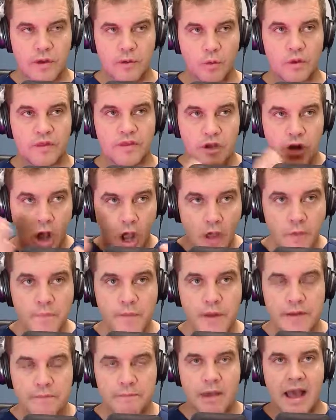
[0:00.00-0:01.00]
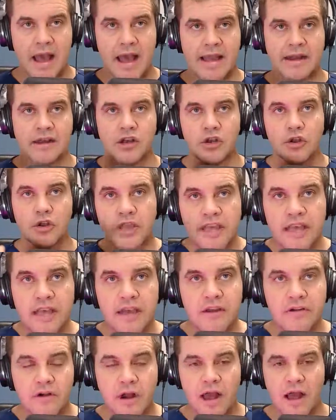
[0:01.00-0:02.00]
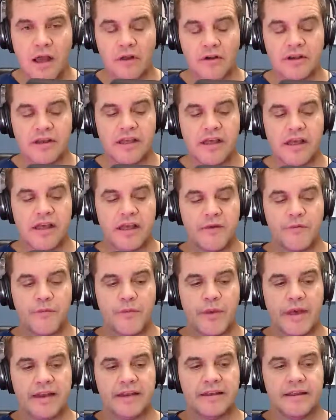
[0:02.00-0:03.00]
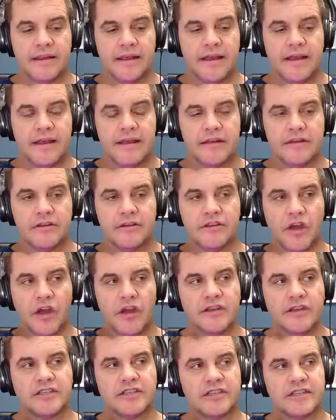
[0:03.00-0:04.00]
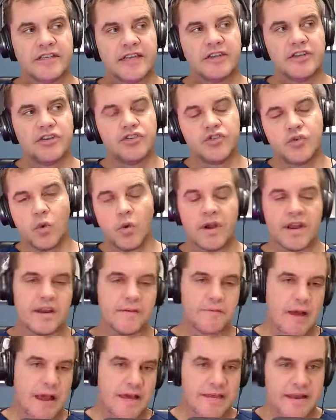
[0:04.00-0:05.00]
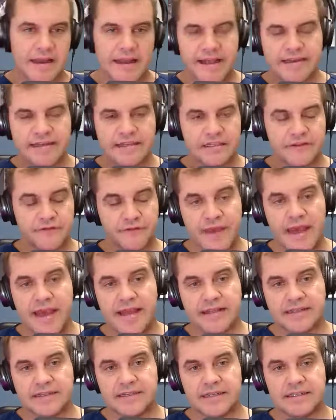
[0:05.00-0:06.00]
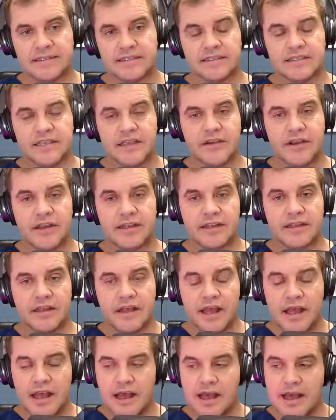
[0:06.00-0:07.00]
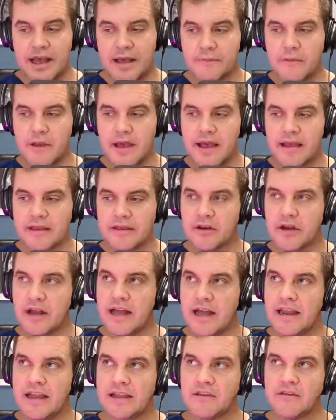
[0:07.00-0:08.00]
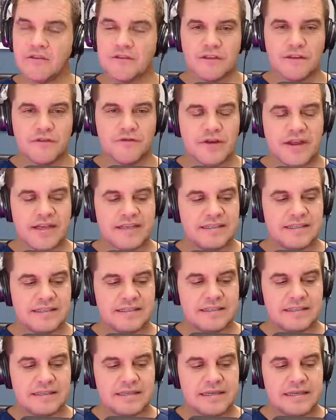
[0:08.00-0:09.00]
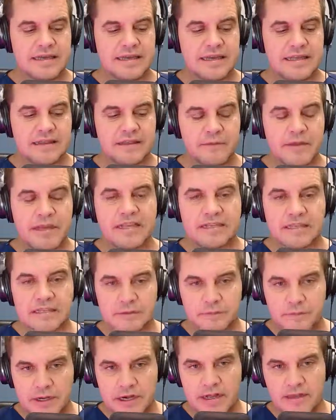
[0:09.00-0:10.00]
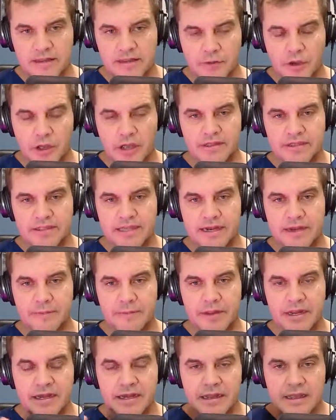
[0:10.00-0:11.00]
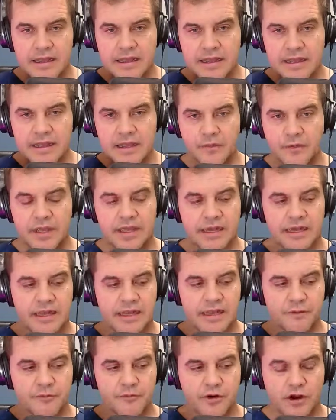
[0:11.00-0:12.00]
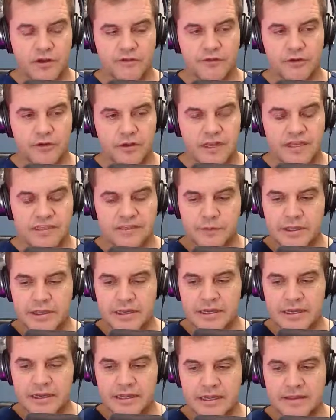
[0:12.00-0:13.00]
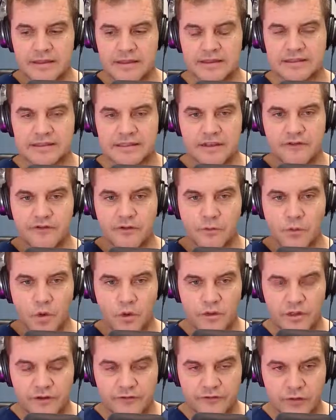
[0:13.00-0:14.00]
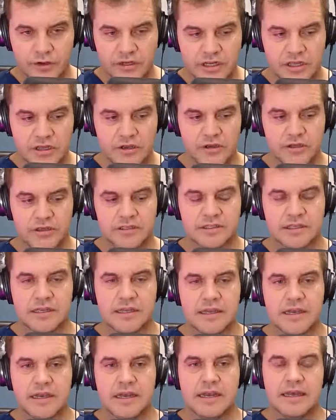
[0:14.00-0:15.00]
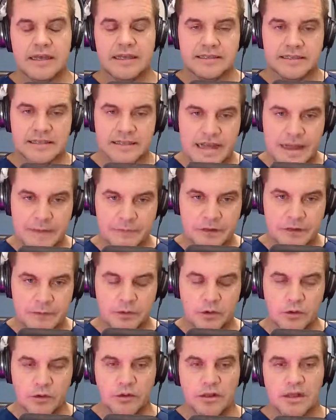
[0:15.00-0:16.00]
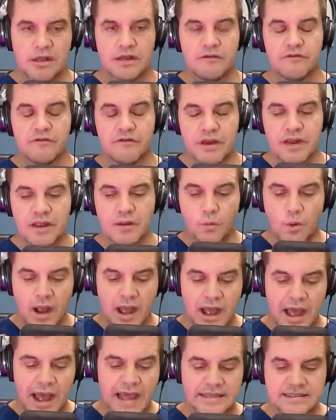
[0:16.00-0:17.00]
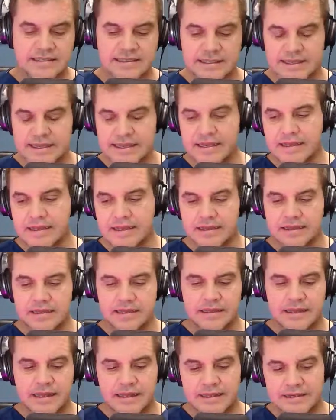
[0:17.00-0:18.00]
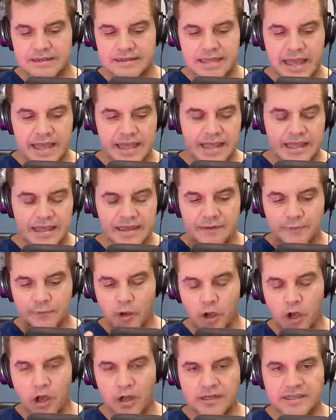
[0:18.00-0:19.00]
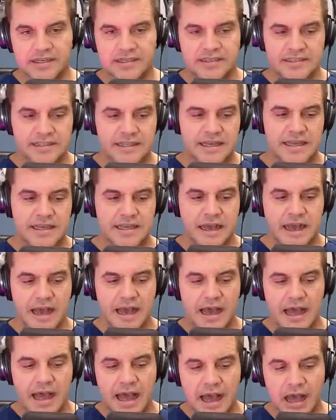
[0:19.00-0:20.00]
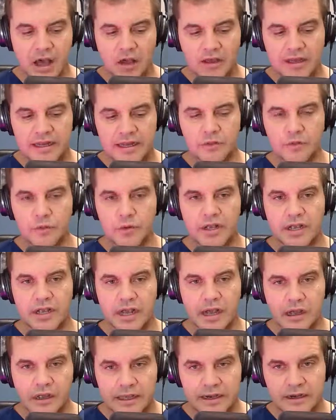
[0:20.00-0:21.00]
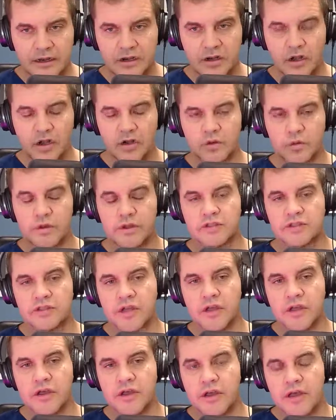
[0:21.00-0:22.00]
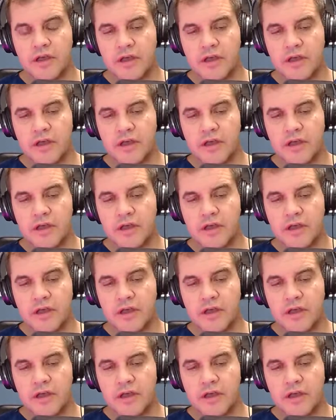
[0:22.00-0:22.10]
with an open mind, looking around, but don't just get drawn in by the latest fads necessarily. I like using the phrases, eat the meat and spit out the bones. And I mean, here we can hear Prof, who has been in this thing for more than 40 years, is adaptable, very wisely taking it apart and seeing how can it work, how can it not work. So,